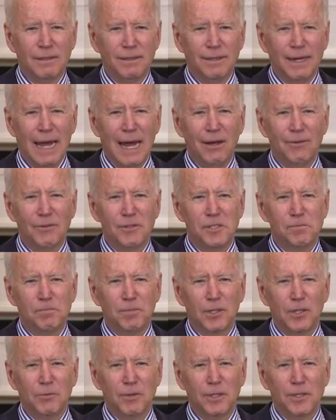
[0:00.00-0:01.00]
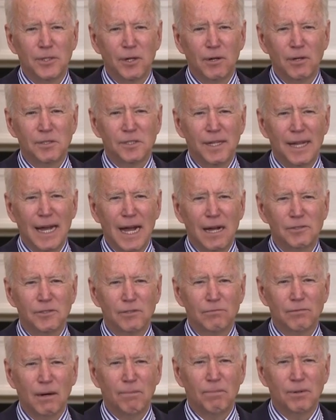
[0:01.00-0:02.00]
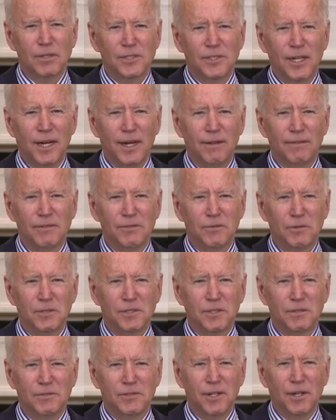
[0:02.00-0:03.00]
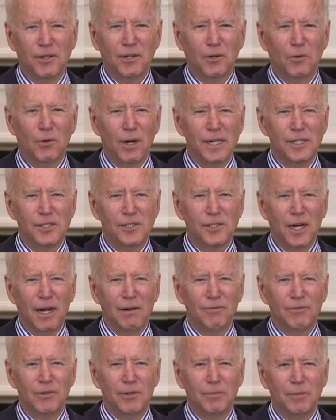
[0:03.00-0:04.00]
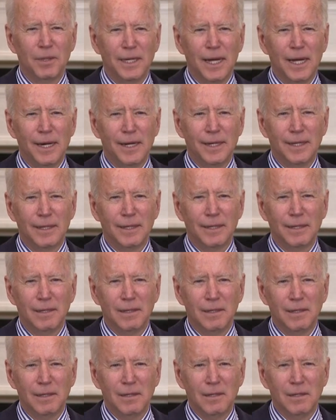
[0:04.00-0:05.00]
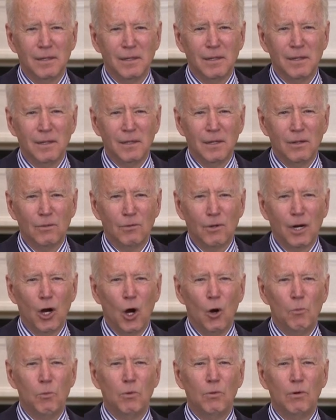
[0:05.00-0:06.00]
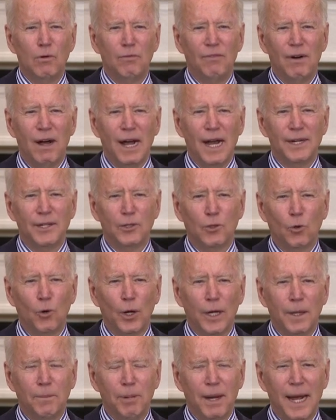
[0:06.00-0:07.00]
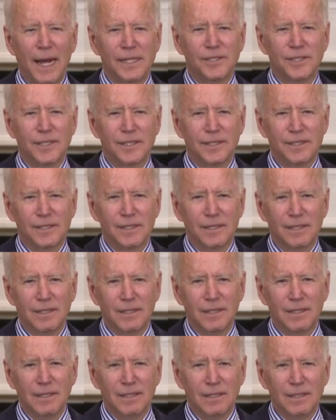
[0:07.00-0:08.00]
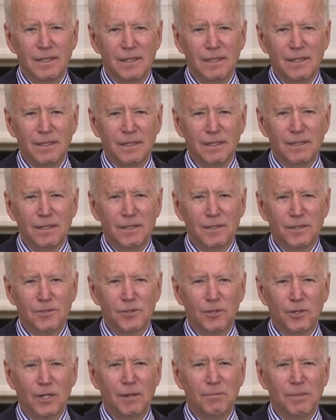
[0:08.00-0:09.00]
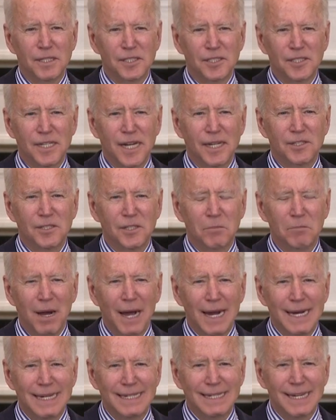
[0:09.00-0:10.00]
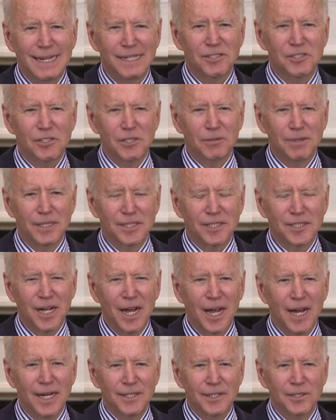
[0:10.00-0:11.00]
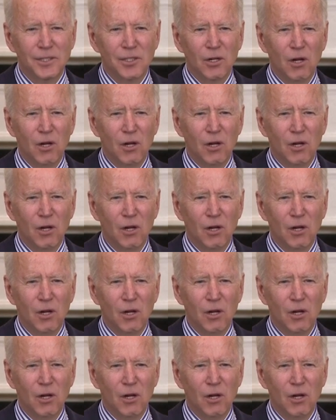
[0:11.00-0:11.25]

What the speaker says: Now this bill returns to the House of Representatives, which has done a great job from the beginning, where I hope it will find quick passage so it can be sent to my desk to be signed into